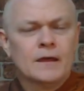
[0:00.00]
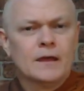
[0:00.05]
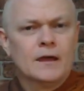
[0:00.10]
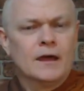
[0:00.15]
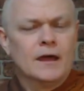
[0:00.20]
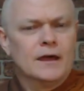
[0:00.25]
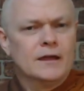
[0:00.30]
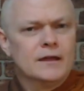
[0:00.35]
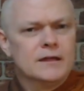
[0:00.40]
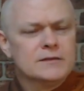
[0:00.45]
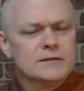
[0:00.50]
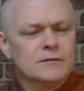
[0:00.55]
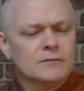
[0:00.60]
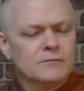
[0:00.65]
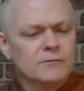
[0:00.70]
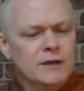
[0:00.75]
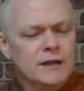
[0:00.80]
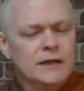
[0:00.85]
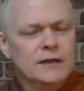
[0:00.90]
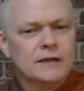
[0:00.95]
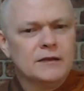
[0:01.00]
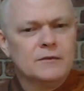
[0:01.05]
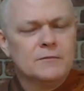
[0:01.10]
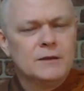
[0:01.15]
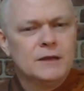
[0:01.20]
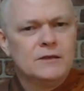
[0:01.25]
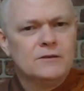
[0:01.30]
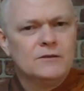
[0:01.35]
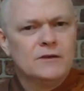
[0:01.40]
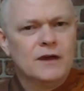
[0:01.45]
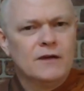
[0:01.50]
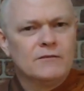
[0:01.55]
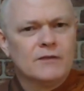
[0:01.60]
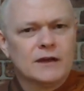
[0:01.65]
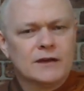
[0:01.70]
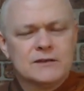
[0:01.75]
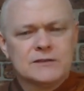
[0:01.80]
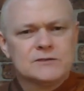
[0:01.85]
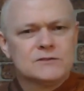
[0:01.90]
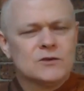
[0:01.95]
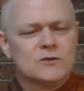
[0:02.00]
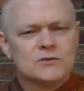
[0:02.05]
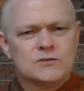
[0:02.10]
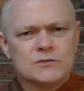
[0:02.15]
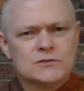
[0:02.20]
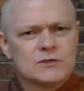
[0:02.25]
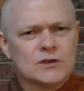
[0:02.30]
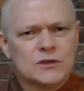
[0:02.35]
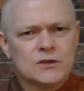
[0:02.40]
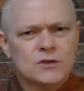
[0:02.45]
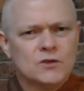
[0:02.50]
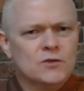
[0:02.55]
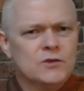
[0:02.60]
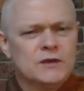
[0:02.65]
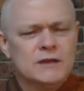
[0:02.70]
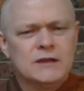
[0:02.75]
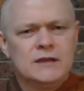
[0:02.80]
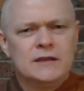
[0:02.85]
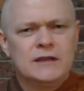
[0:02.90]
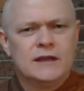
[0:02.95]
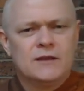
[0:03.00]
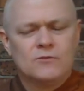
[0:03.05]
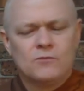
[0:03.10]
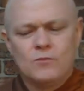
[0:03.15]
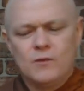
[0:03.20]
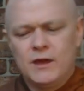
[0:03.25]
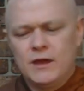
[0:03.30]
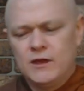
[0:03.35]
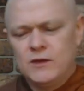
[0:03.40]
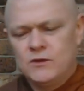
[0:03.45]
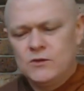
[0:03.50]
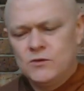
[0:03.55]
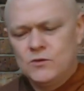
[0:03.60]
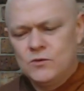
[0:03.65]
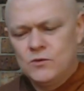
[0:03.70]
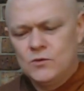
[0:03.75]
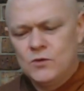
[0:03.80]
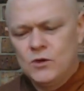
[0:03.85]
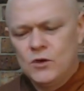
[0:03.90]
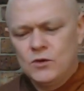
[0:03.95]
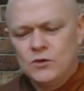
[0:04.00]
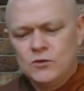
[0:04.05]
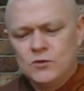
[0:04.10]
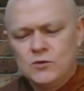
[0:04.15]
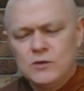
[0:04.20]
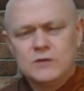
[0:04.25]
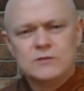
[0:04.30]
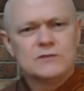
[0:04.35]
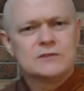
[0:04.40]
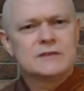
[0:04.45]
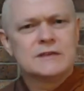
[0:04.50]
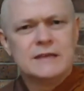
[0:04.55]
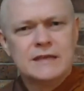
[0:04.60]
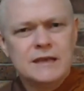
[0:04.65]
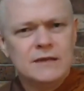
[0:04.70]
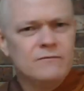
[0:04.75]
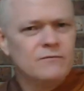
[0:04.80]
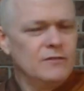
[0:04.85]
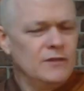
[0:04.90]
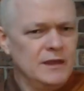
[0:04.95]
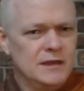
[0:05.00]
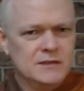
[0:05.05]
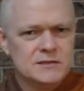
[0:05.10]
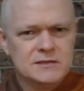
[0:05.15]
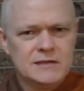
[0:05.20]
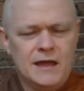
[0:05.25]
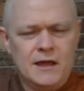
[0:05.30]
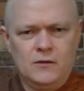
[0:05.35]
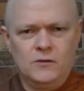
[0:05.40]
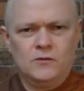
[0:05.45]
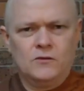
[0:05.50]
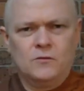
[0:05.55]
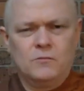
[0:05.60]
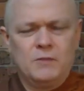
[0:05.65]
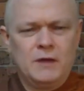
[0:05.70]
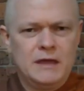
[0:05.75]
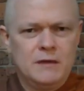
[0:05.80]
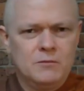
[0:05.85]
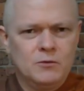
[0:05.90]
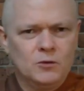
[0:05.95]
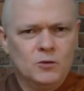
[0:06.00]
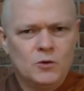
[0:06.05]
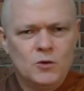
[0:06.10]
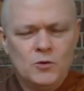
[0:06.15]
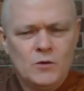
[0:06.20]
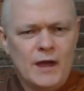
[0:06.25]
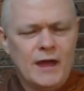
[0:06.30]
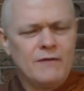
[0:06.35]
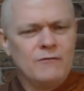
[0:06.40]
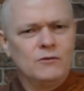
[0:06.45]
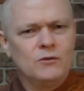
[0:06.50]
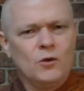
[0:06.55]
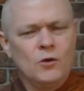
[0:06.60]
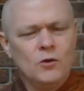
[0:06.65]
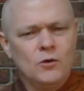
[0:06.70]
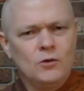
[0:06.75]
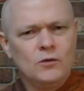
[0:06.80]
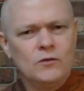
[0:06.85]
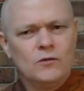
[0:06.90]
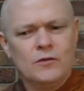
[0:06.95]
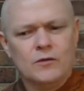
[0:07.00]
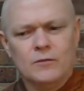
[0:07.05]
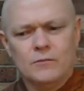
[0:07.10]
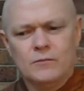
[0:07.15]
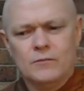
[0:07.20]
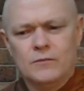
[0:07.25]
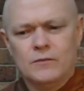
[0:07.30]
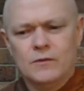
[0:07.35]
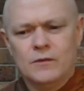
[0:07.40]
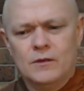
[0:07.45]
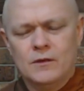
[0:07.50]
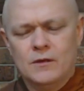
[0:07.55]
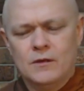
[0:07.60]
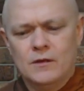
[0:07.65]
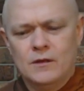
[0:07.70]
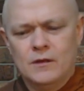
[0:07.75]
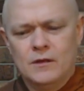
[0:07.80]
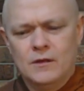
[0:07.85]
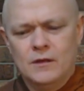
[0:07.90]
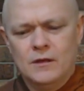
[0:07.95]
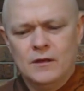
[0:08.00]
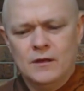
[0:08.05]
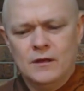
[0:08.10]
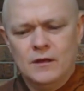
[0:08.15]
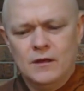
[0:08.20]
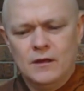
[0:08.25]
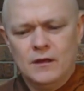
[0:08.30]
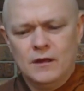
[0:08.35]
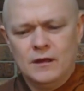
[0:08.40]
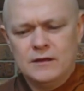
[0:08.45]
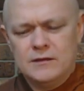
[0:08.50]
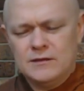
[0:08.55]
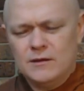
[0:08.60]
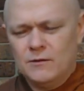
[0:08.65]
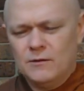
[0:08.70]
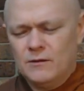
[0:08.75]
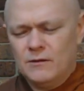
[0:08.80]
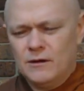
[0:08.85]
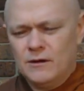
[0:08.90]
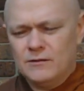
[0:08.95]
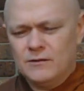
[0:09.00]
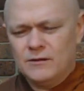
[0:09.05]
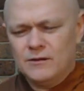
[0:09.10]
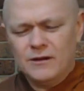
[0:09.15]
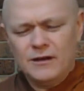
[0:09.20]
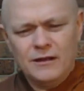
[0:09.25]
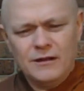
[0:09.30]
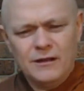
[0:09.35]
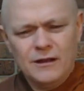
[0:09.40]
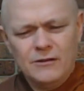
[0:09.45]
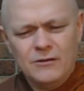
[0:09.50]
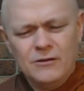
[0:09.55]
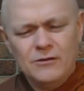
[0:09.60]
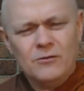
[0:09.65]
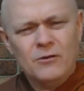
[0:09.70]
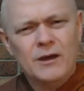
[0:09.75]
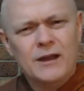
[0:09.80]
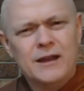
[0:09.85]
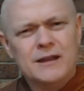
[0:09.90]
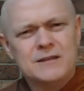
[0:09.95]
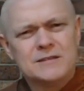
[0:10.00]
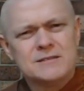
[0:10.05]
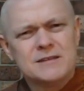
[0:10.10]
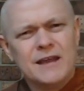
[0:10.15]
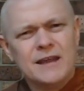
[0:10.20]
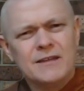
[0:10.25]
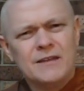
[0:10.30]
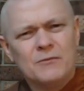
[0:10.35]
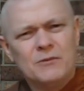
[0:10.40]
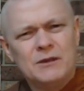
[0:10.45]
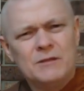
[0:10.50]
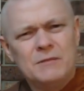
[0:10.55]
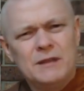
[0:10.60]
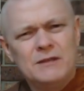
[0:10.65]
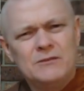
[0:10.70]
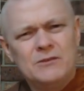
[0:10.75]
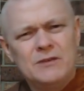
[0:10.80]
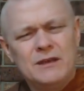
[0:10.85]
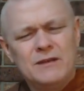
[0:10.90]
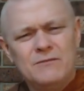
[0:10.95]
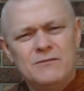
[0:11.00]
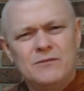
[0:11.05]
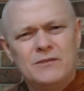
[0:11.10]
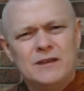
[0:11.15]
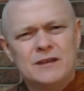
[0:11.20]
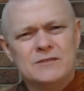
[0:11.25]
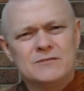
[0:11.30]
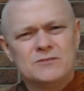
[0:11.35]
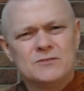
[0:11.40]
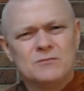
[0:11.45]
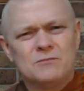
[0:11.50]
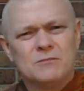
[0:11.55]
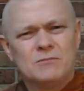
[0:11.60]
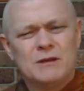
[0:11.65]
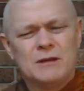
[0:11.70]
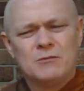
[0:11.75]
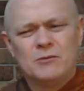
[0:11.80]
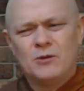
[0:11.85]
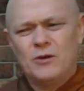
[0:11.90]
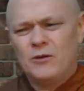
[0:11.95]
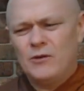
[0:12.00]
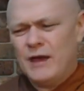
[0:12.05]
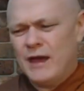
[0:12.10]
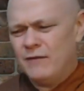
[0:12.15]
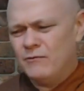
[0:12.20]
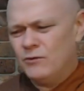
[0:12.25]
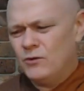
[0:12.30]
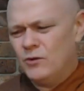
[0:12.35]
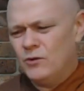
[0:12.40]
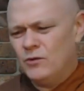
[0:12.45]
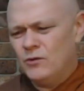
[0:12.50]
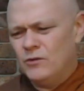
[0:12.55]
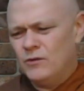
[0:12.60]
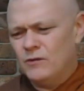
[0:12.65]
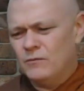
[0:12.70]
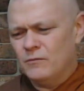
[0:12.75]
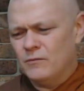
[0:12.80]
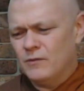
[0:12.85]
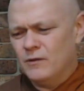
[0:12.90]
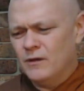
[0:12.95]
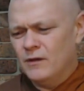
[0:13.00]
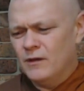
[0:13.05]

And I said, really? You mean you have like a social security net where you just give things out to people who haven't earned them? And he's like, sorry, I don't quite understand that. What do you mean you give things to people who haven't earned them?